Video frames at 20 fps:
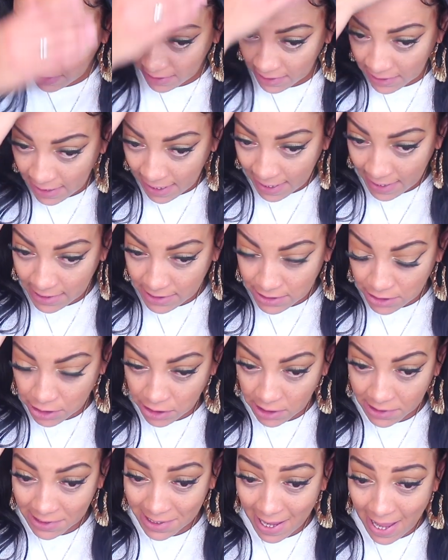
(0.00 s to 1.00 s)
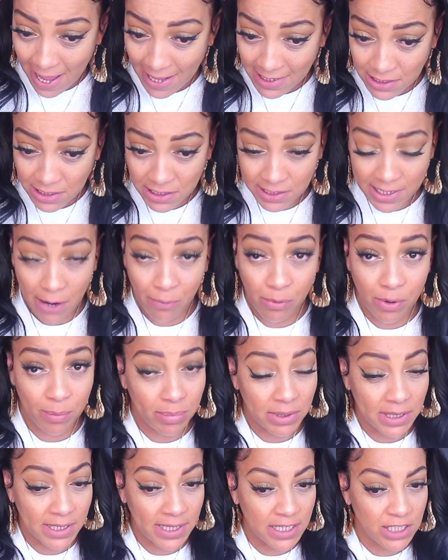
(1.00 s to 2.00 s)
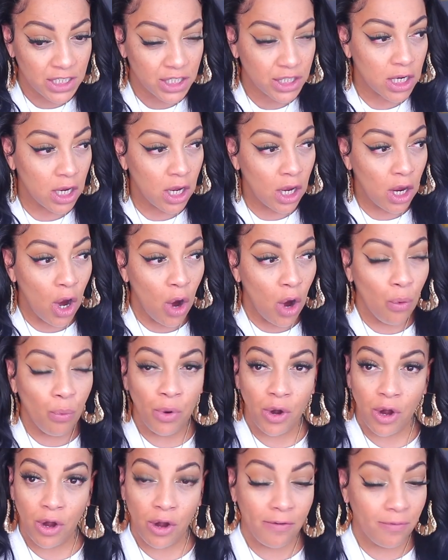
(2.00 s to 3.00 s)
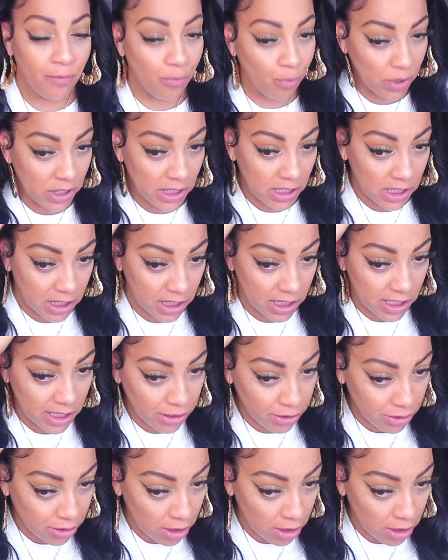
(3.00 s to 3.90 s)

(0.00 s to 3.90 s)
The lace, the knots that were bleached were really good.